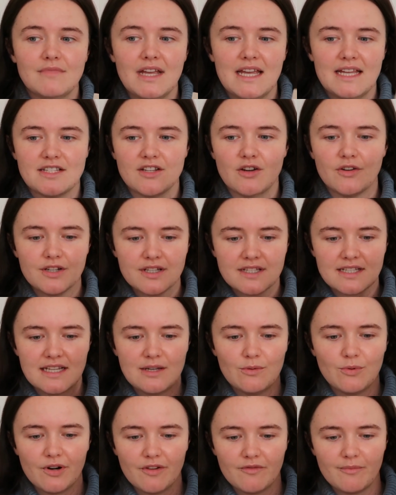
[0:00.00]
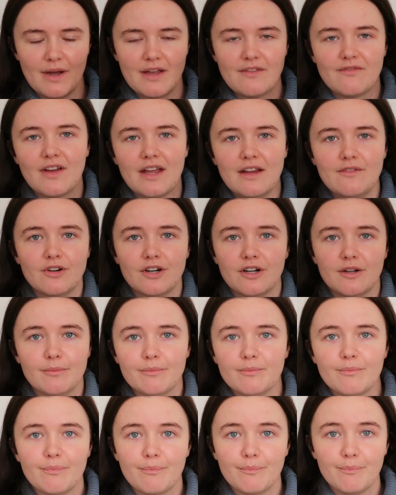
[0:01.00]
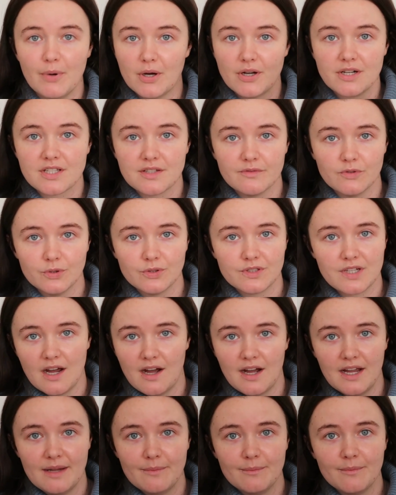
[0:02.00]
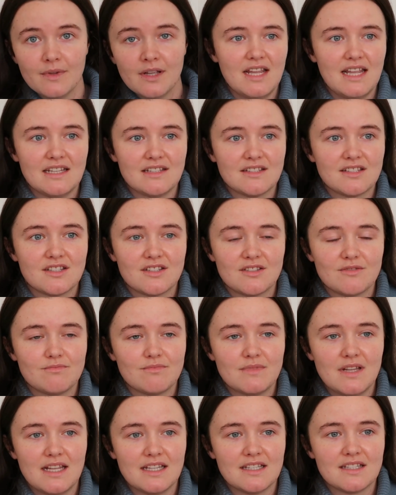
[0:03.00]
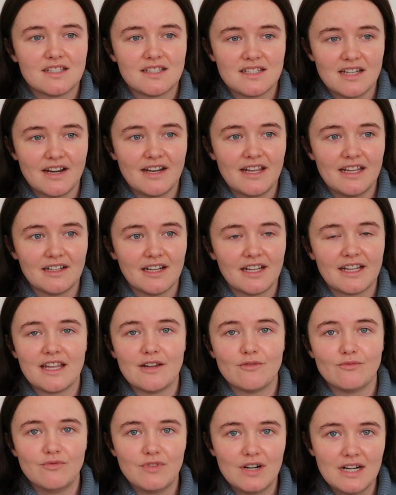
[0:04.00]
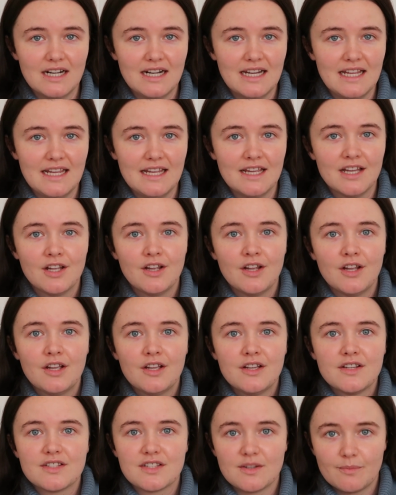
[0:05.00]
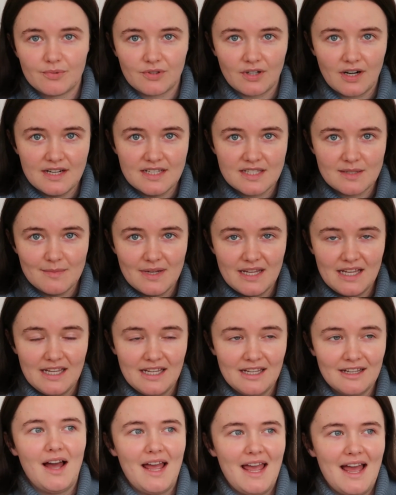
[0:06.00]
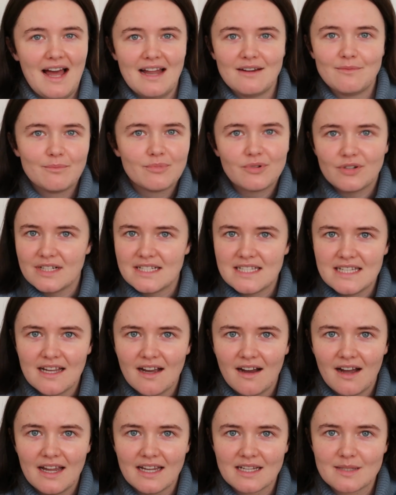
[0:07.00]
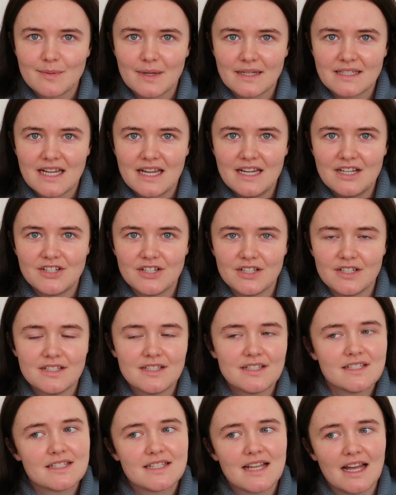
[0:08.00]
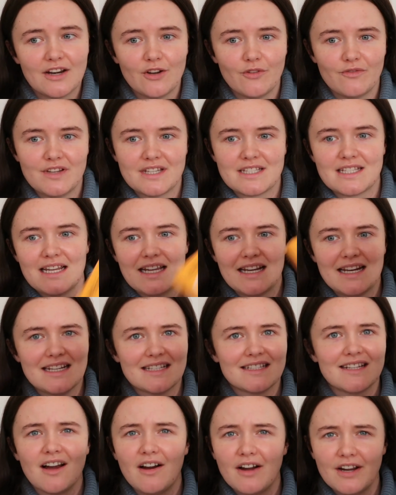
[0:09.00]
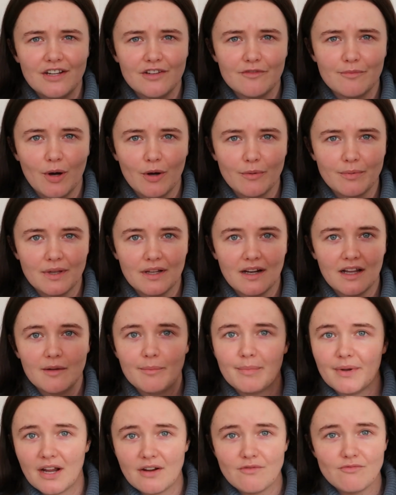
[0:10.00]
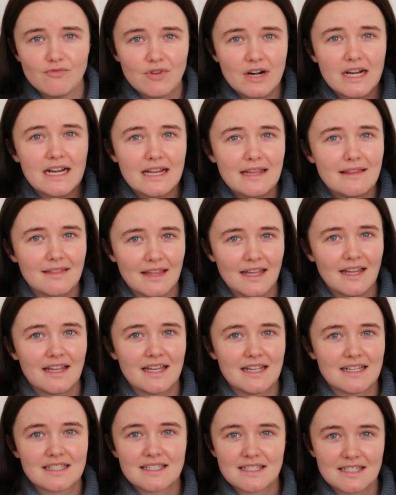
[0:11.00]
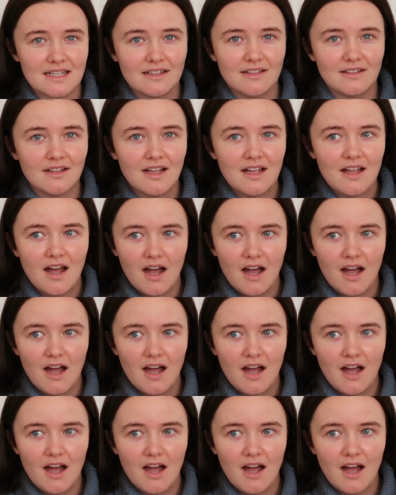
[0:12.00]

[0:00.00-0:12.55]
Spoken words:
is honestly one of my favorite books of all time. It's stunning. Like, it really surprised me. I had pretty high expectations, and obviously it is kind of popular, but I really think it's still